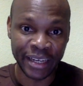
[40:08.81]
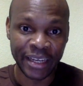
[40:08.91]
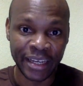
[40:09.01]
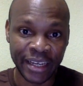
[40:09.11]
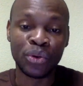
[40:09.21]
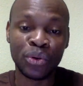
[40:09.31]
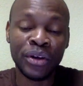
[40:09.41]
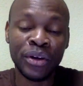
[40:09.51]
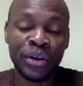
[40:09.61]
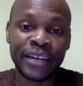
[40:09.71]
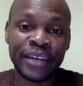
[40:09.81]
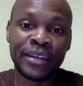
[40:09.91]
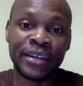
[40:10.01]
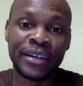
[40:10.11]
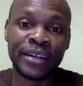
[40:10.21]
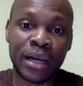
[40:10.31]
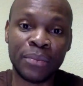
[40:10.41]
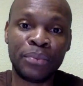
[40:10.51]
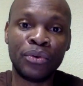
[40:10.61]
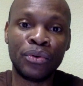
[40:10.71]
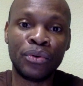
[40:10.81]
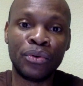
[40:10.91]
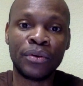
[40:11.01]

So take for example,